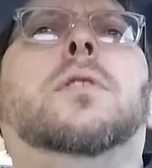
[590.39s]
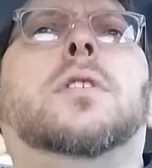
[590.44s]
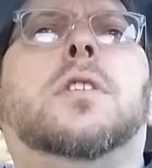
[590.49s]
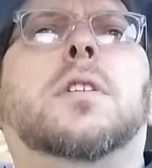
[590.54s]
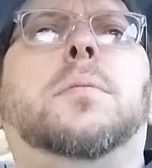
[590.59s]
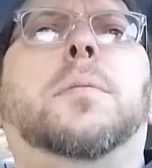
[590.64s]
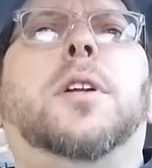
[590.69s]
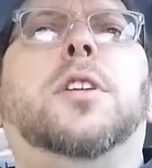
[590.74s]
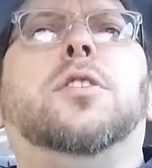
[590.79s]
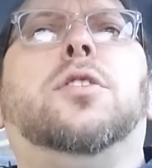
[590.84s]
his
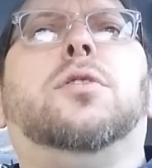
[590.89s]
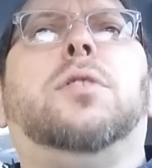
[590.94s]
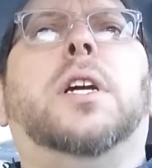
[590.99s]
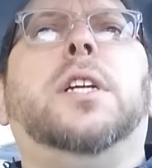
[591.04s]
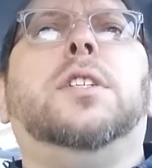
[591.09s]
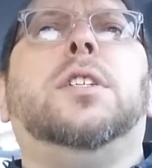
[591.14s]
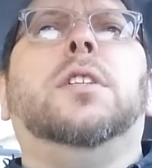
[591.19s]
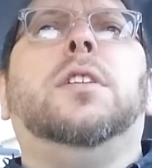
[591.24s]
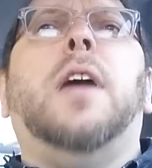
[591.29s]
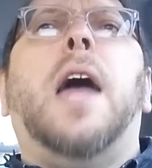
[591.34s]

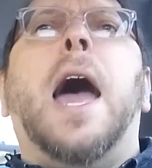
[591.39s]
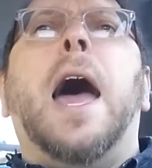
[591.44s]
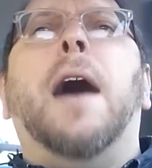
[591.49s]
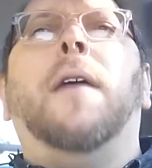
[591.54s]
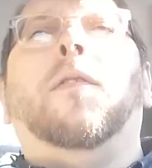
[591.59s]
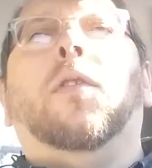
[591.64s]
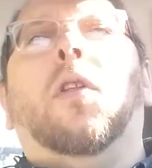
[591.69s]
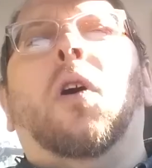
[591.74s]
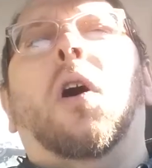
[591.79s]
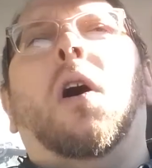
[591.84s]
administration to
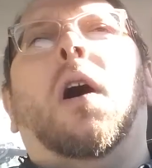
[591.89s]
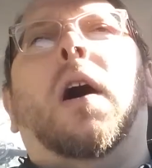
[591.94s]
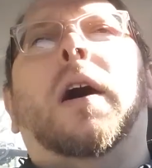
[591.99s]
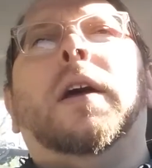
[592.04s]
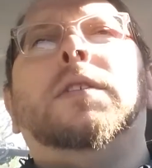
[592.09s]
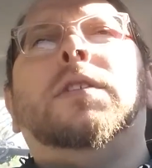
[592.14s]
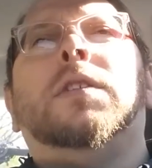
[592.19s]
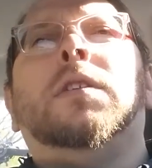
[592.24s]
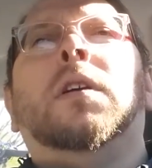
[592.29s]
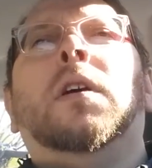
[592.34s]
have
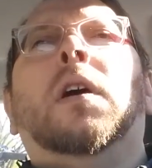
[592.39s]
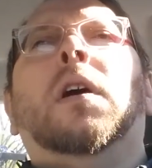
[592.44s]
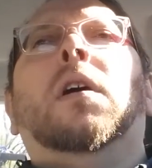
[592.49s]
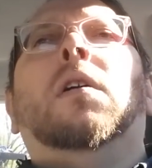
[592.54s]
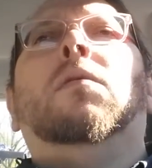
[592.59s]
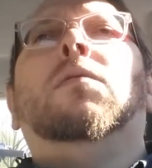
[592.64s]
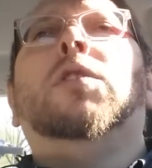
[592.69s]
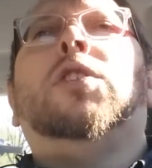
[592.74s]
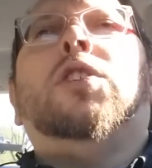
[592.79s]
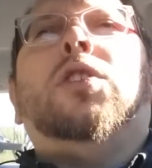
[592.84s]
laws
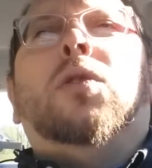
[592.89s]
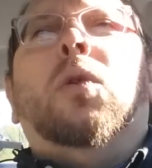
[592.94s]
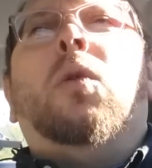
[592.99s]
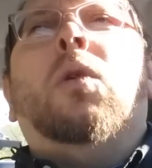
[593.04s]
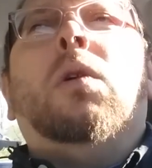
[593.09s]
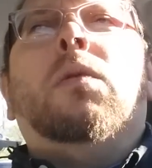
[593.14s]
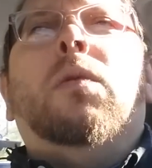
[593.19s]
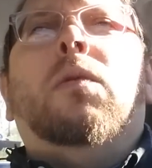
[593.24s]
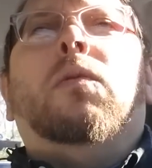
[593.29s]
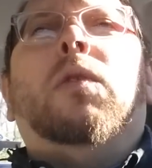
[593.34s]

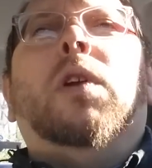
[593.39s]
restore